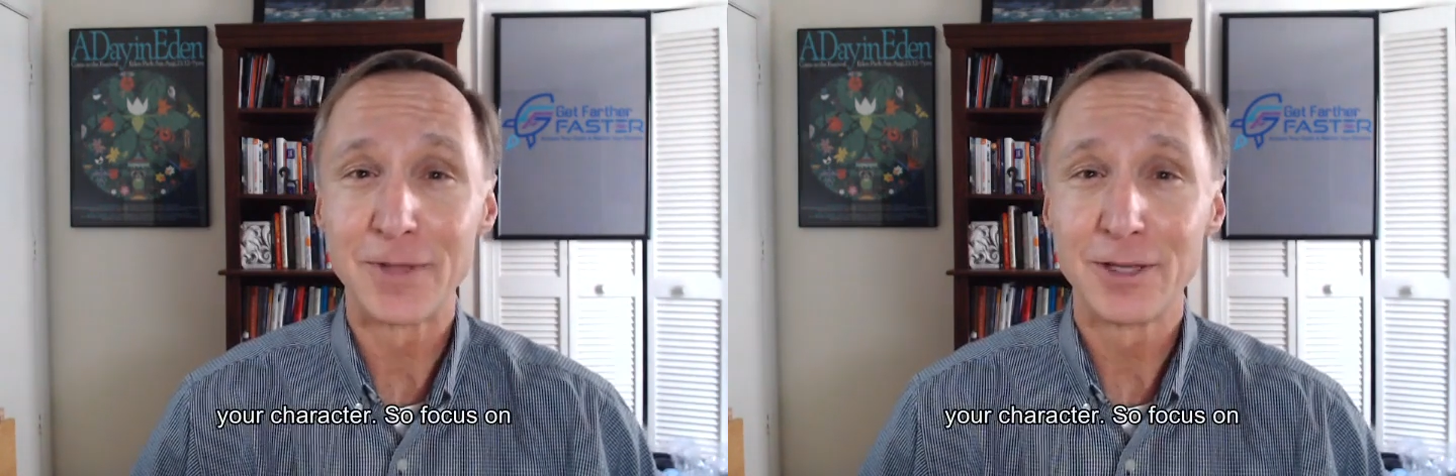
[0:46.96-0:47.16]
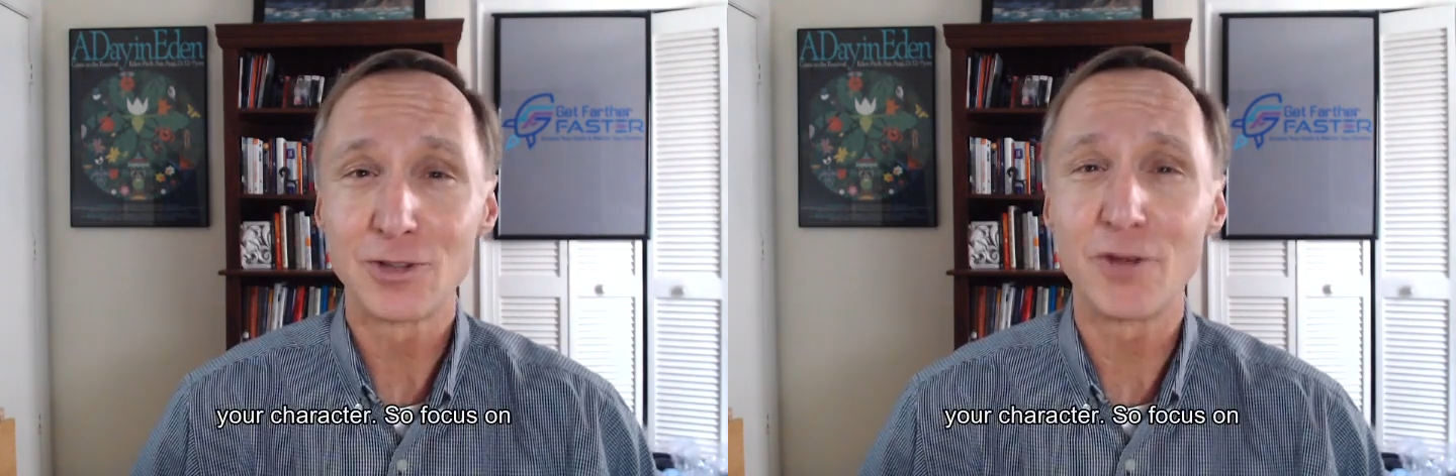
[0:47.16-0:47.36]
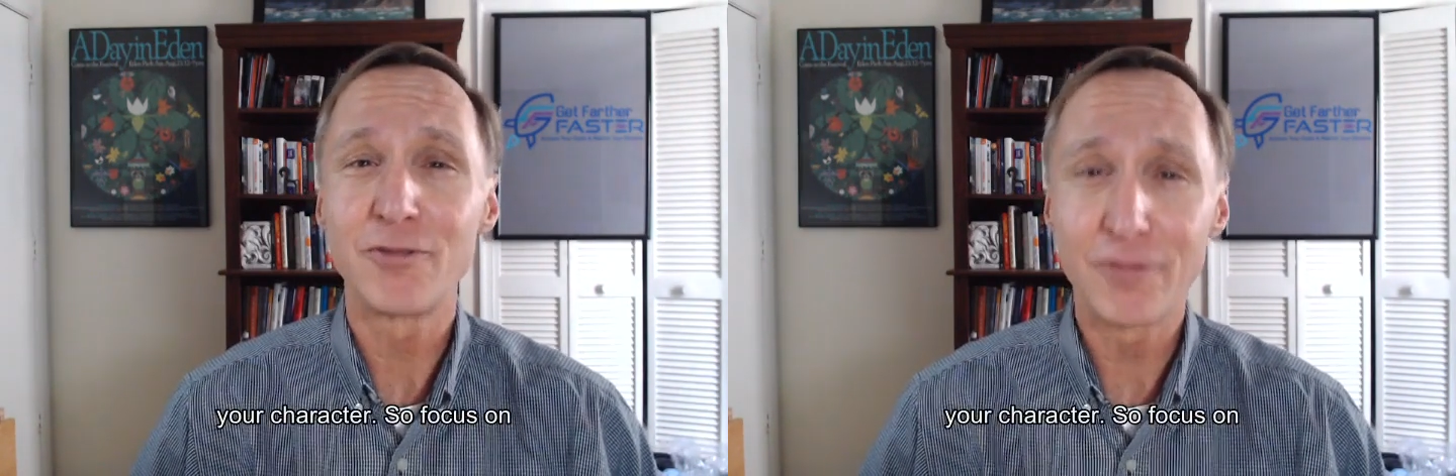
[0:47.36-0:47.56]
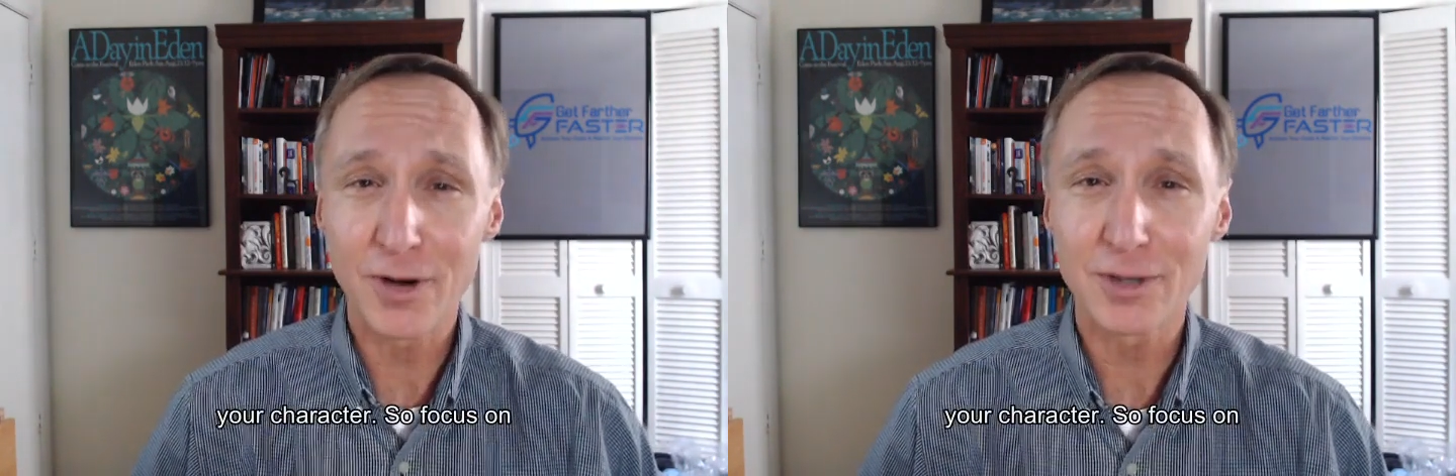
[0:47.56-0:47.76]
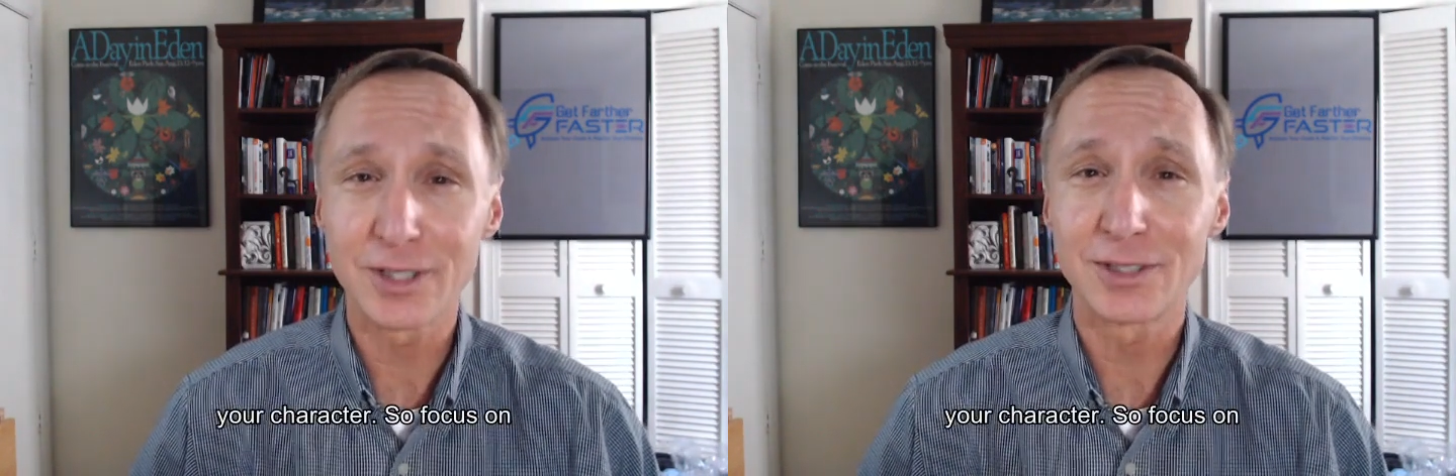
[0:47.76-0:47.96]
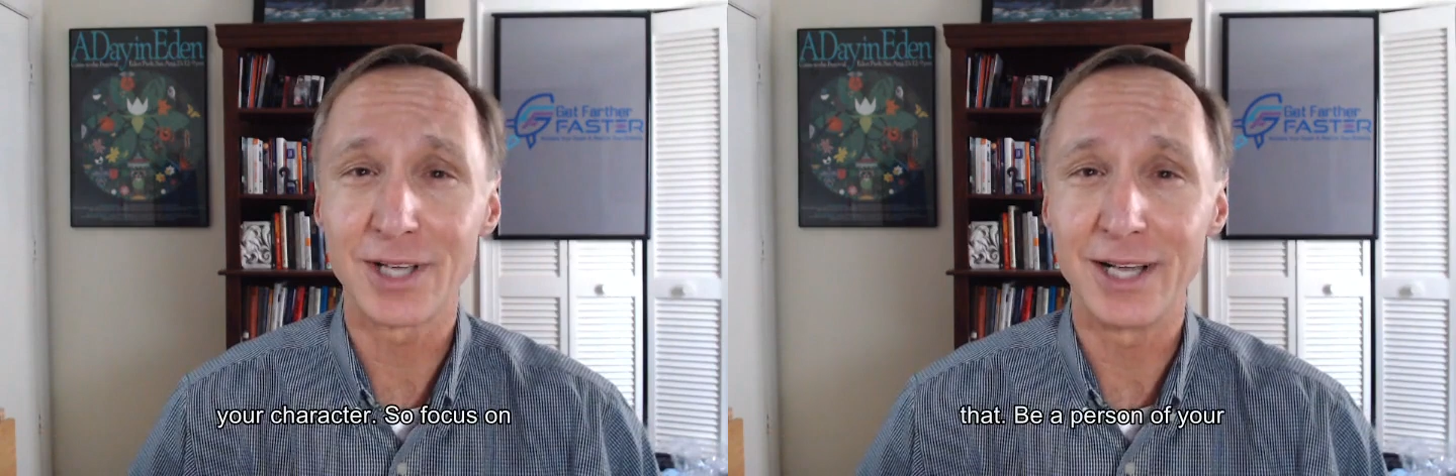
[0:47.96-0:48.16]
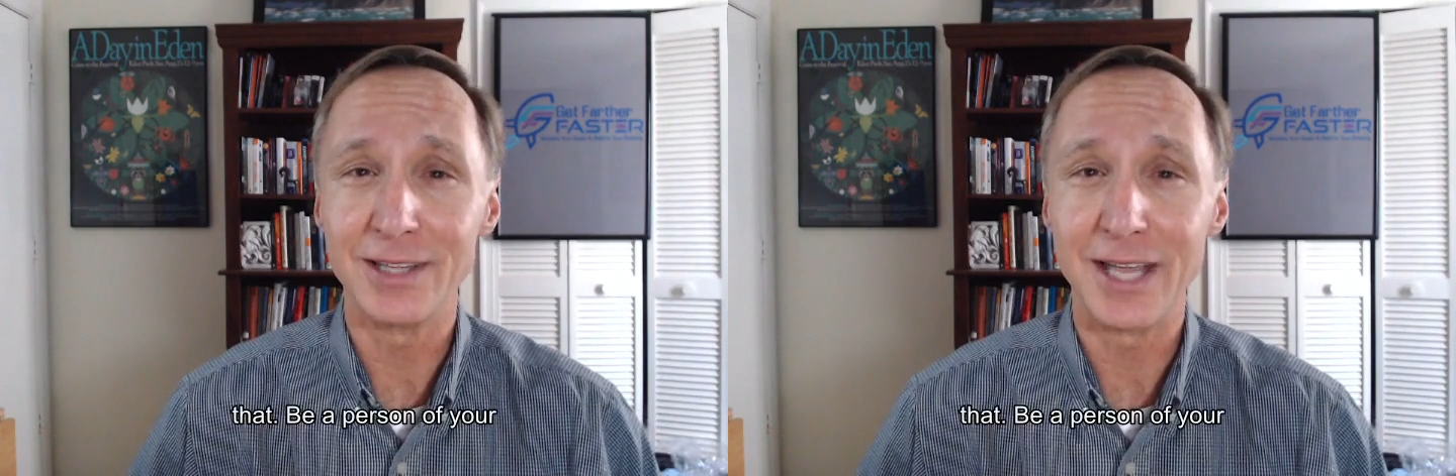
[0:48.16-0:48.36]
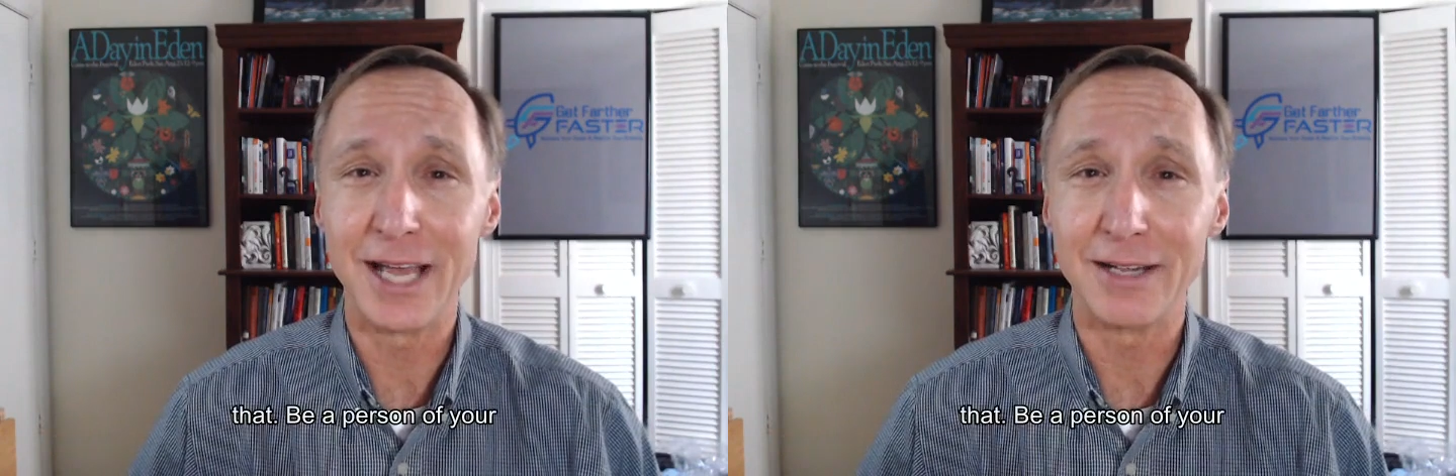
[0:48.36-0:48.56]
So focus on
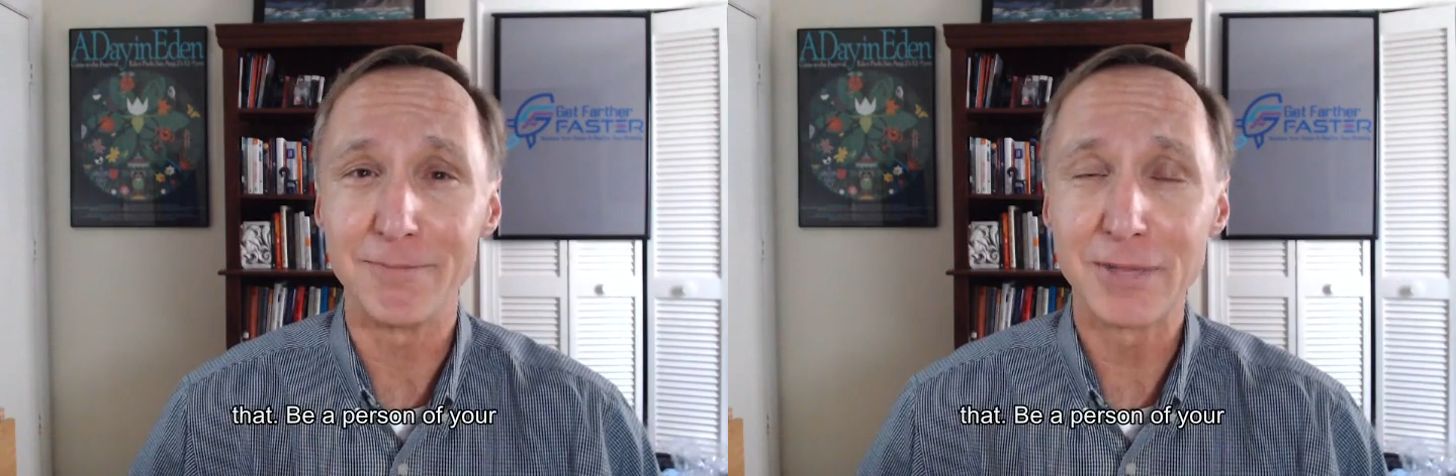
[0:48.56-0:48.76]
that.